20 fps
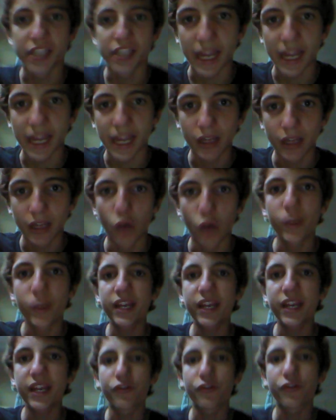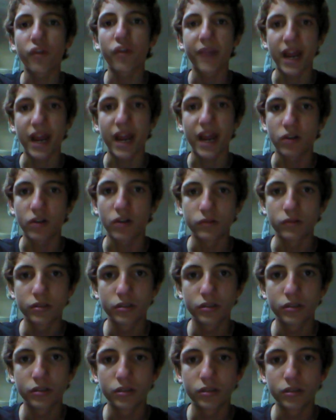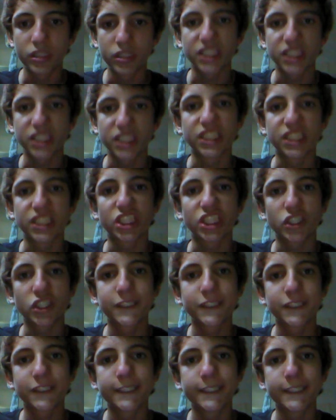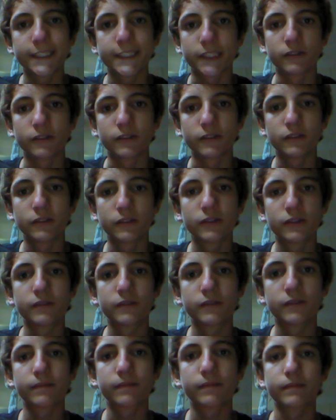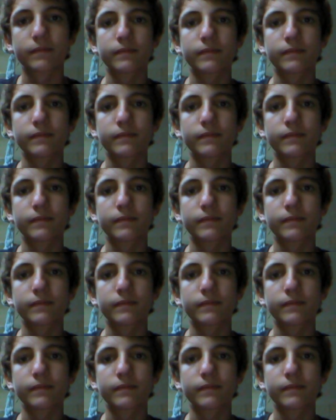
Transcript: next Thursday. A week from now. Because it's Thursday now.